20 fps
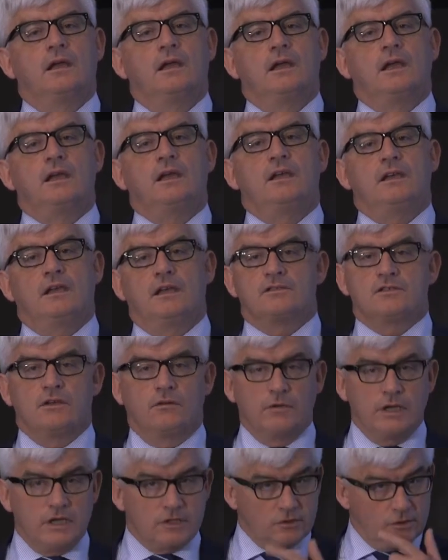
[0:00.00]
he is a
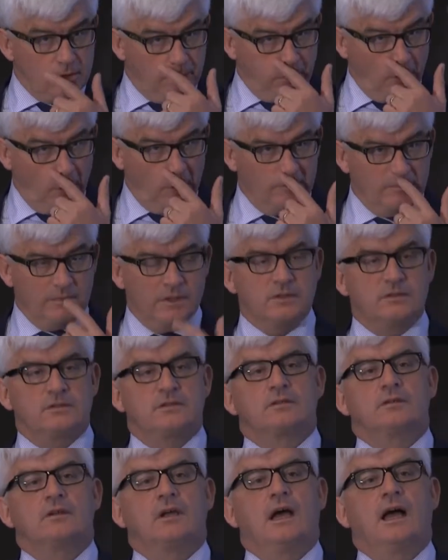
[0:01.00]
recent
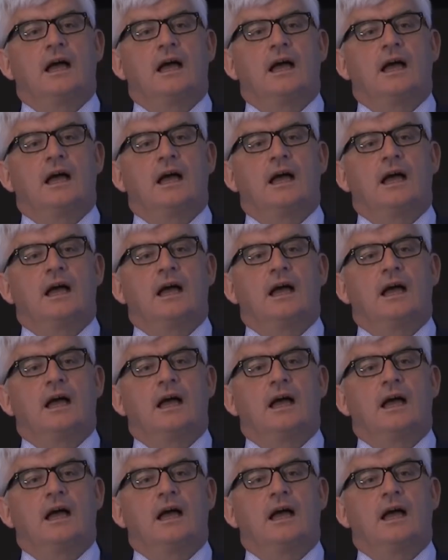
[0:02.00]
appointment